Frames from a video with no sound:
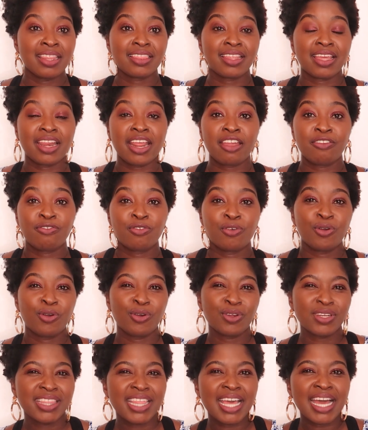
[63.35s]
that I
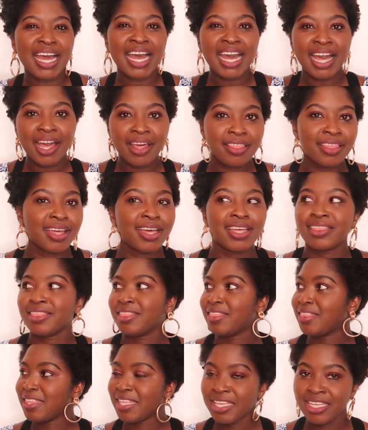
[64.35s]
forgot there are other
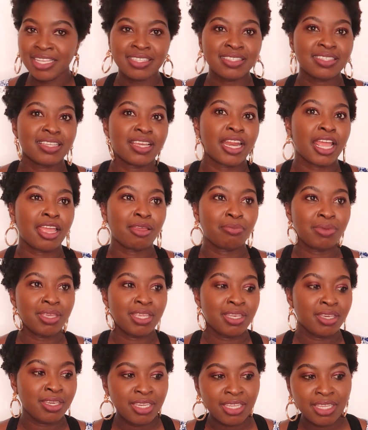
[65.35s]
things that I may
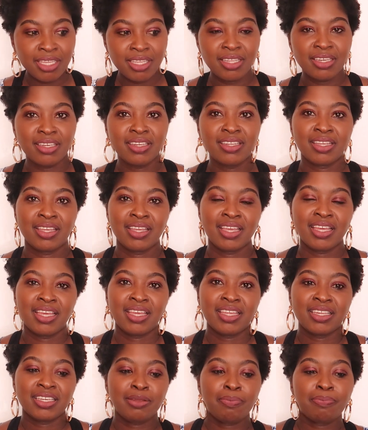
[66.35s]
need
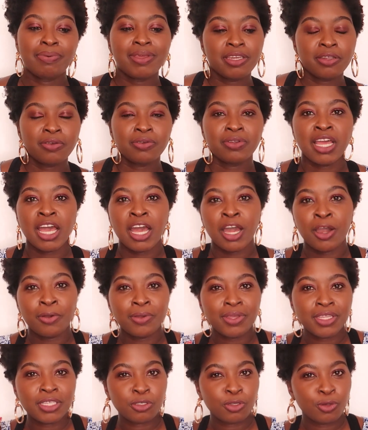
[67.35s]
depending on how
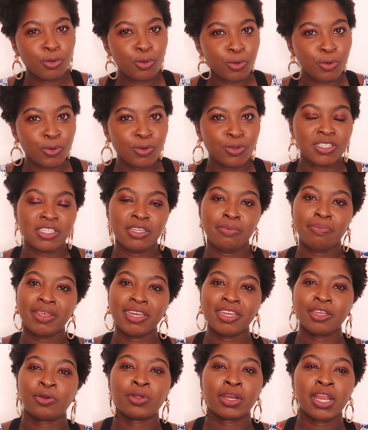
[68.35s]
it goes,
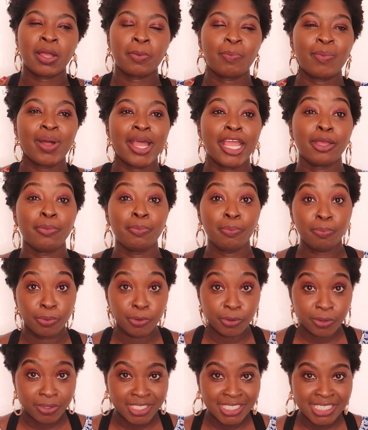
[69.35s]
depending on my
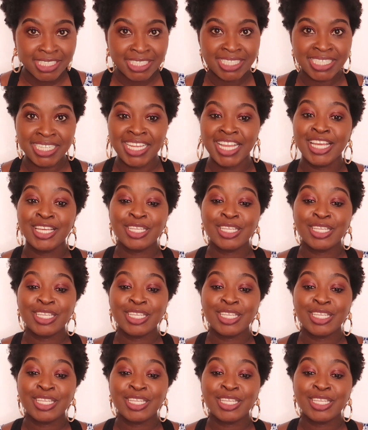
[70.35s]
body.